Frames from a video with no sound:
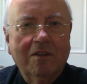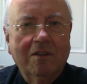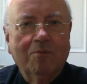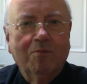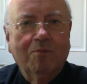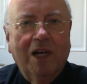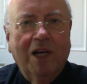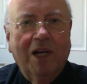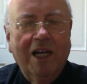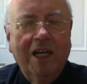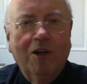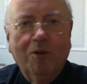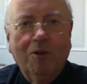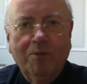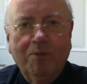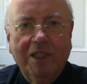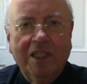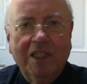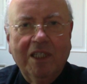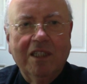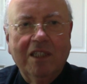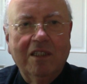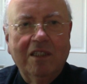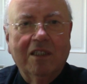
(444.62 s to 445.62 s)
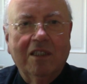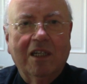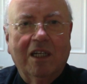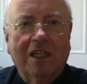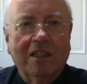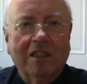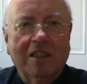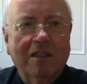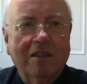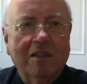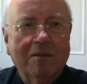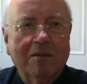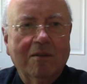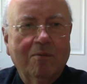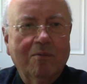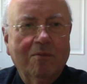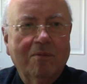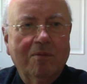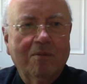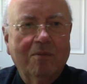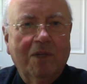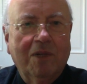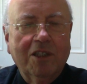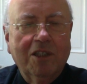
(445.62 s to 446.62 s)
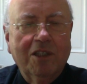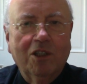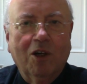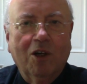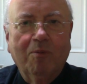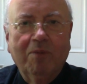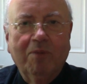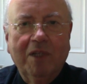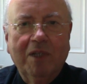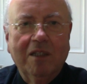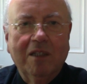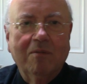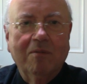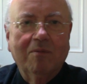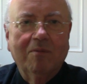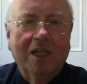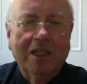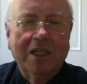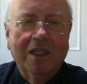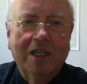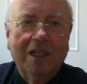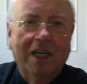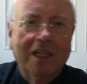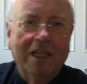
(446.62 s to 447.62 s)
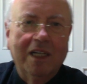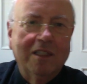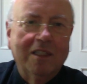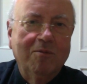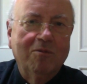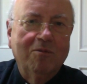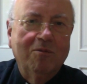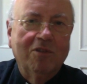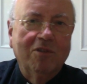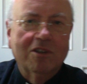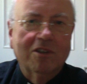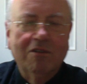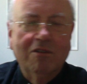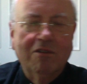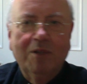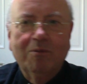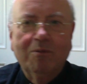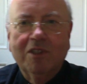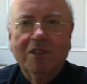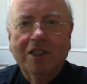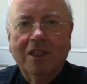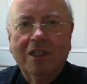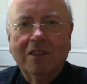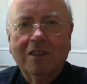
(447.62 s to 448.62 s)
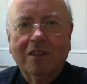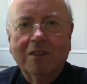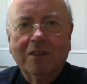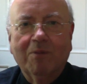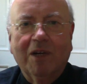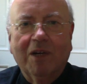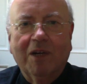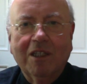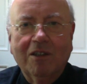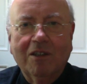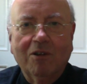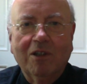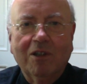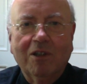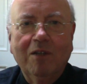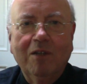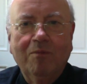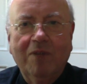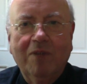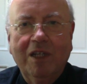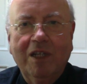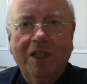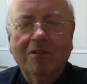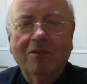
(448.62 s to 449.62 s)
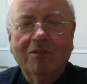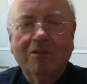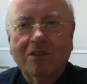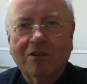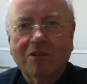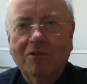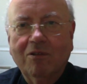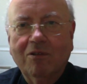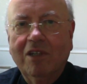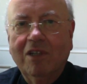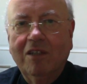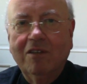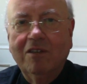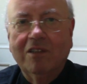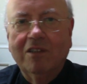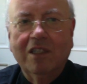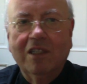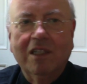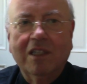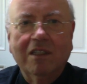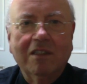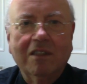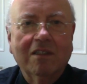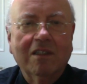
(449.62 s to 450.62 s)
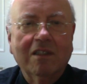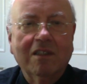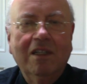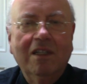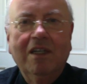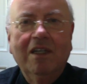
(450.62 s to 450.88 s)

by helping each other, by shopping, by collecting prescriptions, by cooking meals, all those things